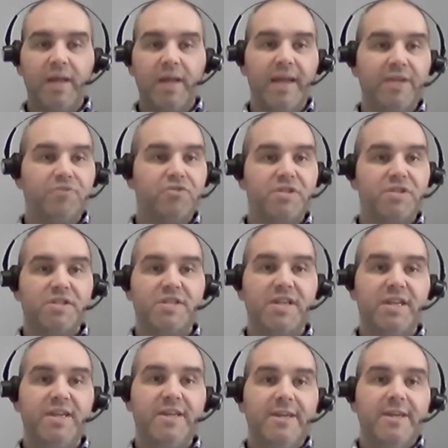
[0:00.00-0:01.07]

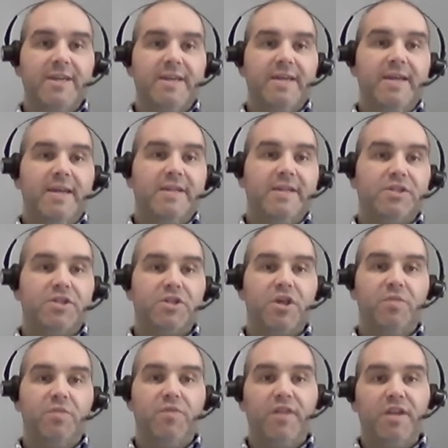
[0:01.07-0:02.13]
Electricity is a
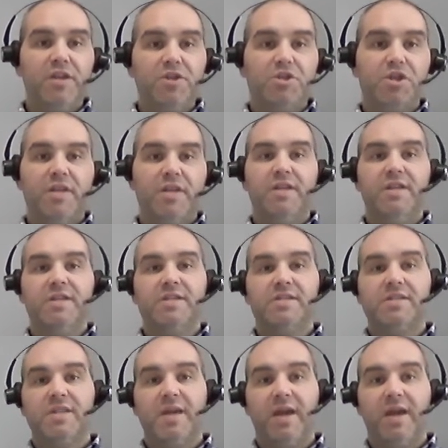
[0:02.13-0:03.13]
type of energy that is